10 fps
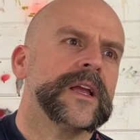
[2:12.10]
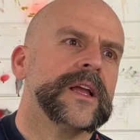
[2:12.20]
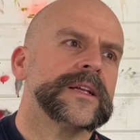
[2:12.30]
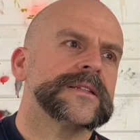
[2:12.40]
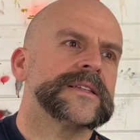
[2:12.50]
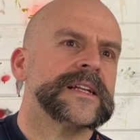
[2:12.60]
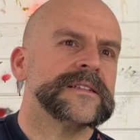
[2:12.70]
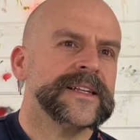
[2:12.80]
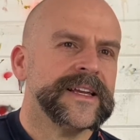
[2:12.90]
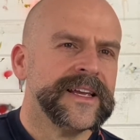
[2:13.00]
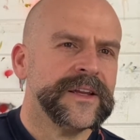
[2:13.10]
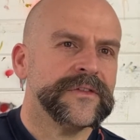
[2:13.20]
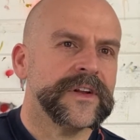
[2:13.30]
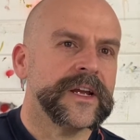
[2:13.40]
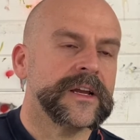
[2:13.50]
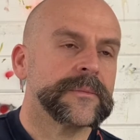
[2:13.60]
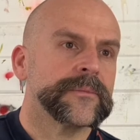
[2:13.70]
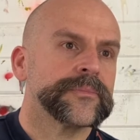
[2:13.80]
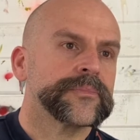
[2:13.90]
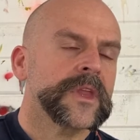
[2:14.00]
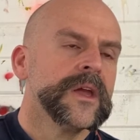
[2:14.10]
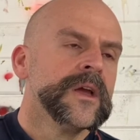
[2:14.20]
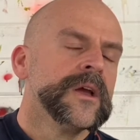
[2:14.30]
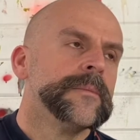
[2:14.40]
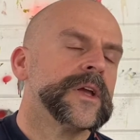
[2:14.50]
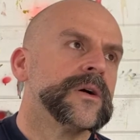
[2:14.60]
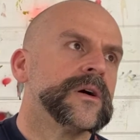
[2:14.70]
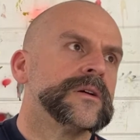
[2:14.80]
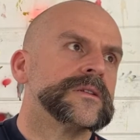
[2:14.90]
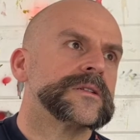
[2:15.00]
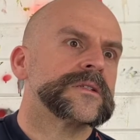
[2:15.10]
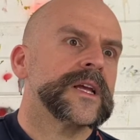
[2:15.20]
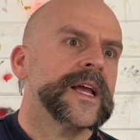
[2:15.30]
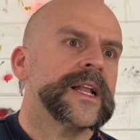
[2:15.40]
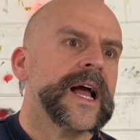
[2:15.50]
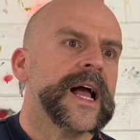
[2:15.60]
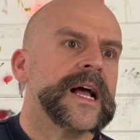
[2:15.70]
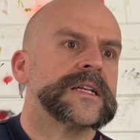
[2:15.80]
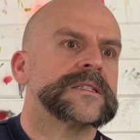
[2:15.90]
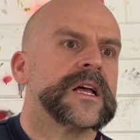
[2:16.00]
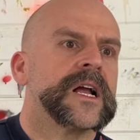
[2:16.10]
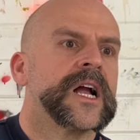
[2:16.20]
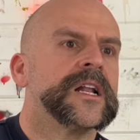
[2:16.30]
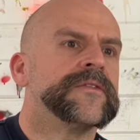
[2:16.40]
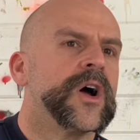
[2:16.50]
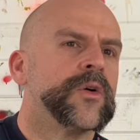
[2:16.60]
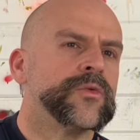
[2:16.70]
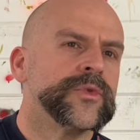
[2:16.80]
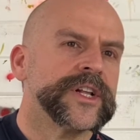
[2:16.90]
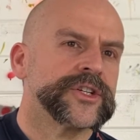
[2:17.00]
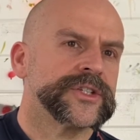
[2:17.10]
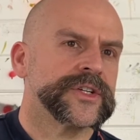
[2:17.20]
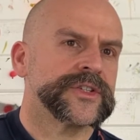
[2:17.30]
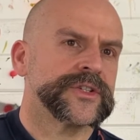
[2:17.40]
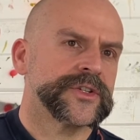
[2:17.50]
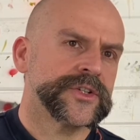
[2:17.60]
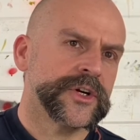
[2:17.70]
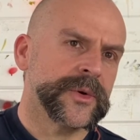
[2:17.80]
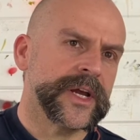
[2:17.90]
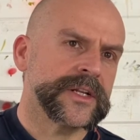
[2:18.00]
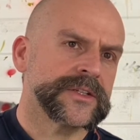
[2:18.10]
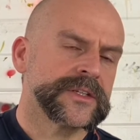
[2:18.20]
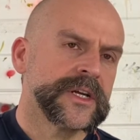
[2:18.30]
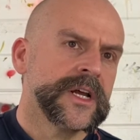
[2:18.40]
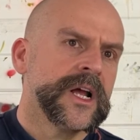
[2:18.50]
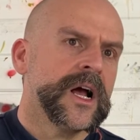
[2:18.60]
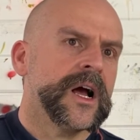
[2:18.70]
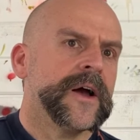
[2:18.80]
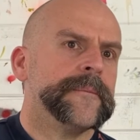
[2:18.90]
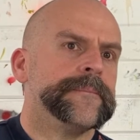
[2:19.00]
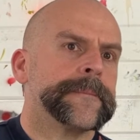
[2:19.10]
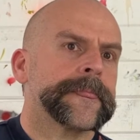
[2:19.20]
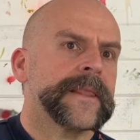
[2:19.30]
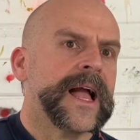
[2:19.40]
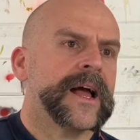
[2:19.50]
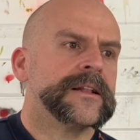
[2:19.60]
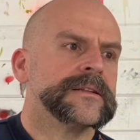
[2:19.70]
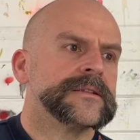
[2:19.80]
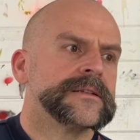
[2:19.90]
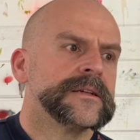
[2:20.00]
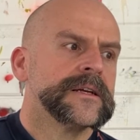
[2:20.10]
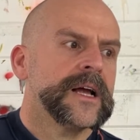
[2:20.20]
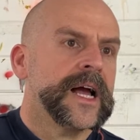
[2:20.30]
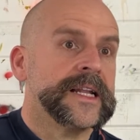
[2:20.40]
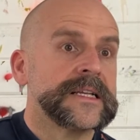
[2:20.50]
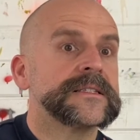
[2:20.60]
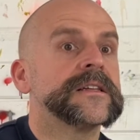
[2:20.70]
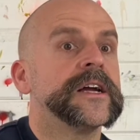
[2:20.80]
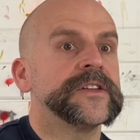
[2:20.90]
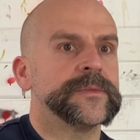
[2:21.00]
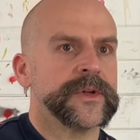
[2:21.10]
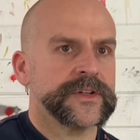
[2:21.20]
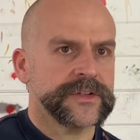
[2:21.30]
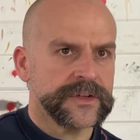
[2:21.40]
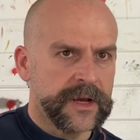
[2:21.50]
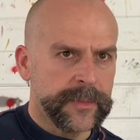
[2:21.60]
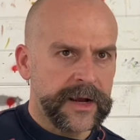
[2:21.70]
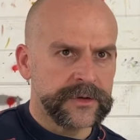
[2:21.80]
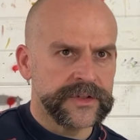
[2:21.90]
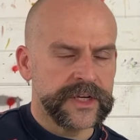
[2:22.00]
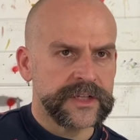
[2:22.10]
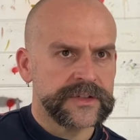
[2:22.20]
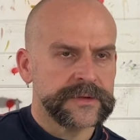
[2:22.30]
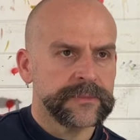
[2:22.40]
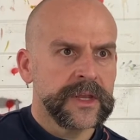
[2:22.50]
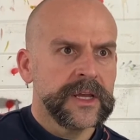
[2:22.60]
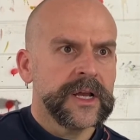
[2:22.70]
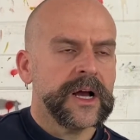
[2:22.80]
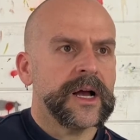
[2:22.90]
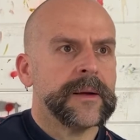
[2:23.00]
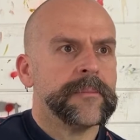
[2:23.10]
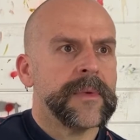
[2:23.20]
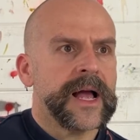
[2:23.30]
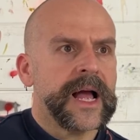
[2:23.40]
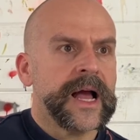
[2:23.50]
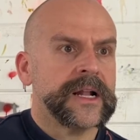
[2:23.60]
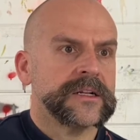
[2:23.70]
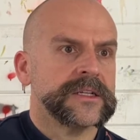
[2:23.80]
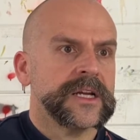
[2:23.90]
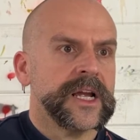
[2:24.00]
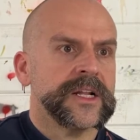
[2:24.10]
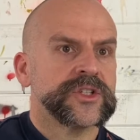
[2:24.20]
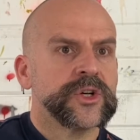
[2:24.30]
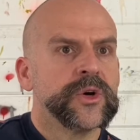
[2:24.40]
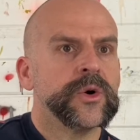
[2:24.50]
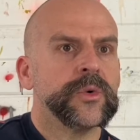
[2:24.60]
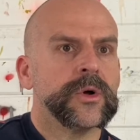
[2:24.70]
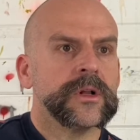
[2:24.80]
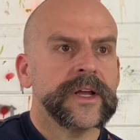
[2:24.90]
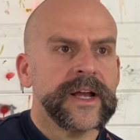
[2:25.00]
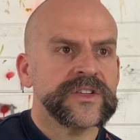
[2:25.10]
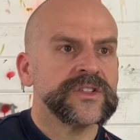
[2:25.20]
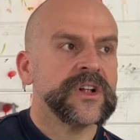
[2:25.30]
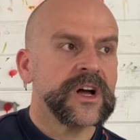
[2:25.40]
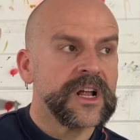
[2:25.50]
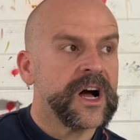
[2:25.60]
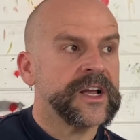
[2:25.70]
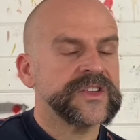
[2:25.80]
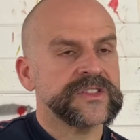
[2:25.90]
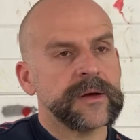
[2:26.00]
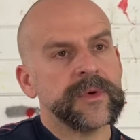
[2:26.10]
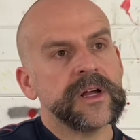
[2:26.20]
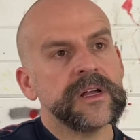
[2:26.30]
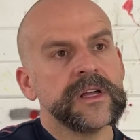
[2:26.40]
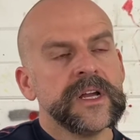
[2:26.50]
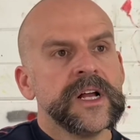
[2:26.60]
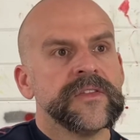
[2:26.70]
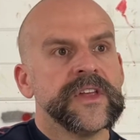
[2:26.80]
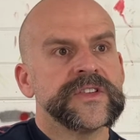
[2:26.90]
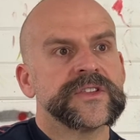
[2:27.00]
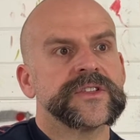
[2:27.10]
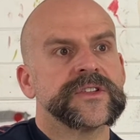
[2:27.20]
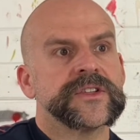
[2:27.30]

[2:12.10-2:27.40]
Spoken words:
set in the evening because it has a kind of a richness to it and an excitement about it. And it's cool. It's not high summer. This